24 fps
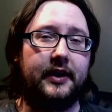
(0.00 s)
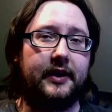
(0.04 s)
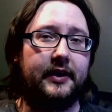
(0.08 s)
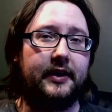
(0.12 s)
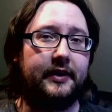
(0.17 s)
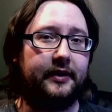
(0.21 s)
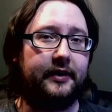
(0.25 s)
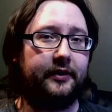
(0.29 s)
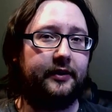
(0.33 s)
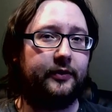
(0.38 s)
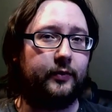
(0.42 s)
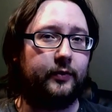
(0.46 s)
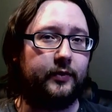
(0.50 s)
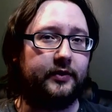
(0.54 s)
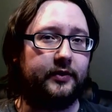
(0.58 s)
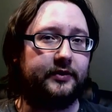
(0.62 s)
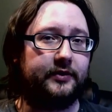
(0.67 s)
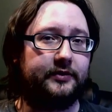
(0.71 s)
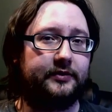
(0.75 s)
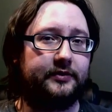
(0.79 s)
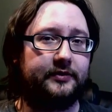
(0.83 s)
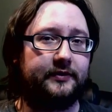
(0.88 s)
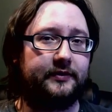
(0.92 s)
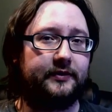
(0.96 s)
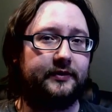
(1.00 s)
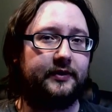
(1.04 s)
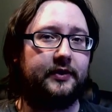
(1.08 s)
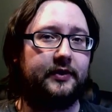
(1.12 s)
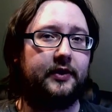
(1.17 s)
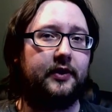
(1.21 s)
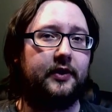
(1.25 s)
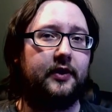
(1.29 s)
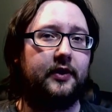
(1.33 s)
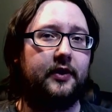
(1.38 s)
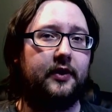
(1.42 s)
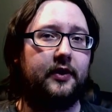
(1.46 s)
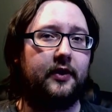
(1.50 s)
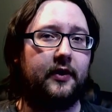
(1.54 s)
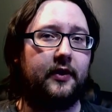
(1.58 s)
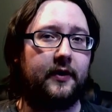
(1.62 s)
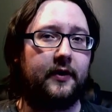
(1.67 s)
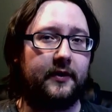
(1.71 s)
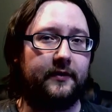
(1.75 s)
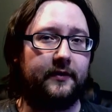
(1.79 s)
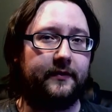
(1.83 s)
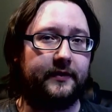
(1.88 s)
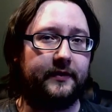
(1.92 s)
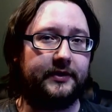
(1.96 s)
In other words,
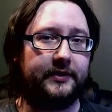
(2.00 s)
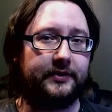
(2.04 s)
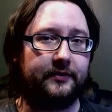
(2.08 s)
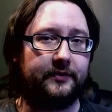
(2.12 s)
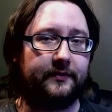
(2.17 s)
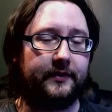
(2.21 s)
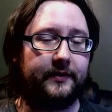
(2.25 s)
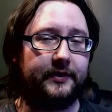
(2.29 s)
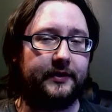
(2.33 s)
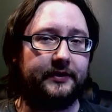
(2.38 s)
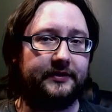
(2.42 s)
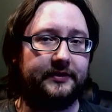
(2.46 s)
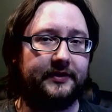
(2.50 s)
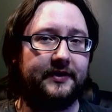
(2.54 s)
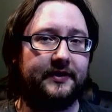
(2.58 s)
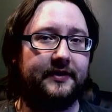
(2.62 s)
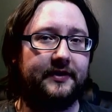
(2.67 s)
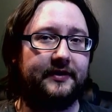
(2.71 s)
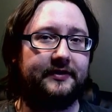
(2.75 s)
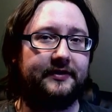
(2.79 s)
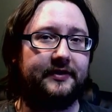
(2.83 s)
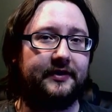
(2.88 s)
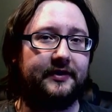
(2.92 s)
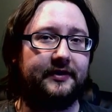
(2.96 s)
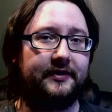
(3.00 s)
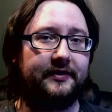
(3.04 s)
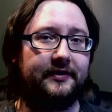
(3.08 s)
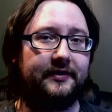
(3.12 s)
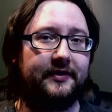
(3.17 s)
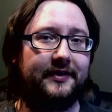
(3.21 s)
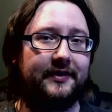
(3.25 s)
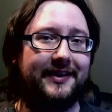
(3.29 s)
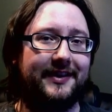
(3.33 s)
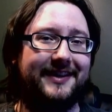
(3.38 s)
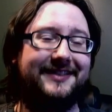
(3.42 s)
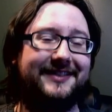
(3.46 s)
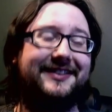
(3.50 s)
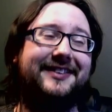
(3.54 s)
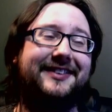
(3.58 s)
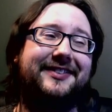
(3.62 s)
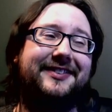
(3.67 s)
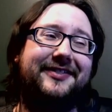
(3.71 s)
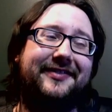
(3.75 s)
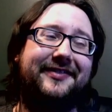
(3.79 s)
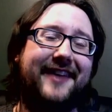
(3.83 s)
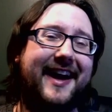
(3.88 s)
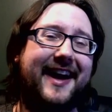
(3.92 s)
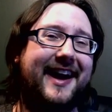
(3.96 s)
artificial photosynthesis that is
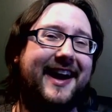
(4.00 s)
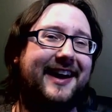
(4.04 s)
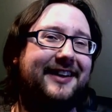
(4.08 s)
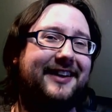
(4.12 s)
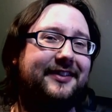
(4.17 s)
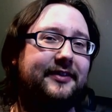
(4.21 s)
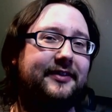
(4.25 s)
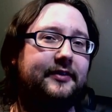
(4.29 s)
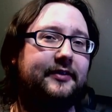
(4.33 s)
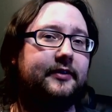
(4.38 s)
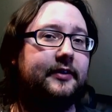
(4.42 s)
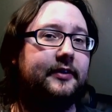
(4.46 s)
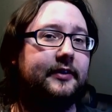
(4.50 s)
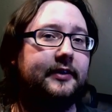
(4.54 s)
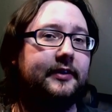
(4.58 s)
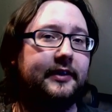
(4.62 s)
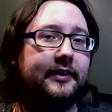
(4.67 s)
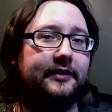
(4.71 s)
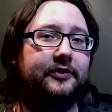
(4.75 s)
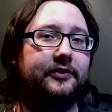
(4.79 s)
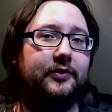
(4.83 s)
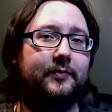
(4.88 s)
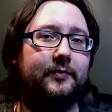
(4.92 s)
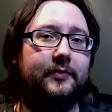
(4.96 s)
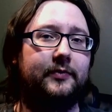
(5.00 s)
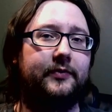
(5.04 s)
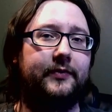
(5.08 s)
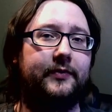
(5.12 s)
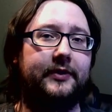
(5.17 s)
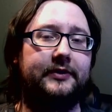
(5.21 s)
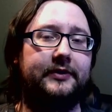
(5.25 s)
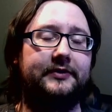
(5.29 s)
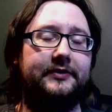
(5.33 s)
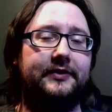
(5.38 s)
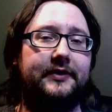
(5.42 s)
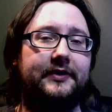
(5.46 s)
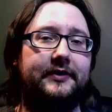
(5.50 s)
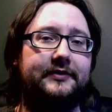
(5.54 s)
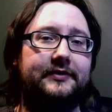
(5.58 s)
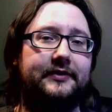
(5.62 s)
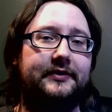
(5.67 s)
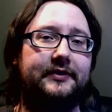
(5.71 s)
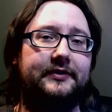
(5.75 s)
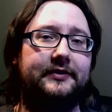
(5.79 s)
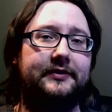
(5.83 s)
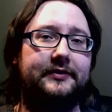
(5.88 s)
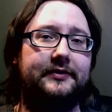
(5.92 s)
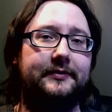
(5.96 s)
as fast as normal
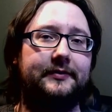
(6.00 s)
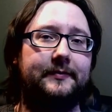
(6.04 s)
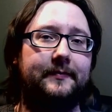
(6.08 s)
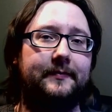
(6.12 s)
photosynthesis.